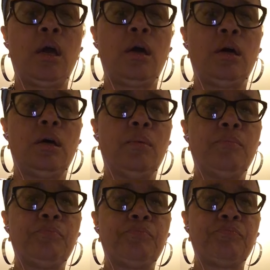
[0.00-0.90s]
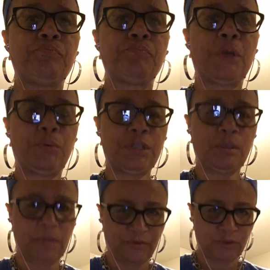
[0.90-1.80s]
It was
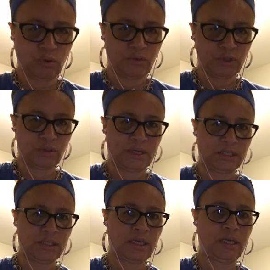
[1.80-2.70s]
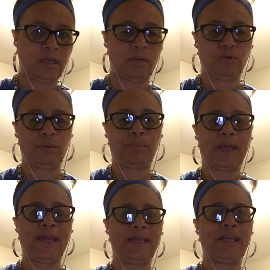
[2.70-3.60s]
some leftover, so I decided I'm going to
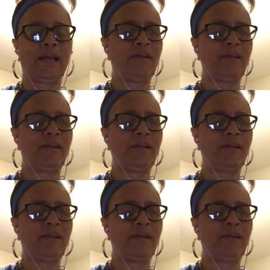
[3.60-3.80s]
add that.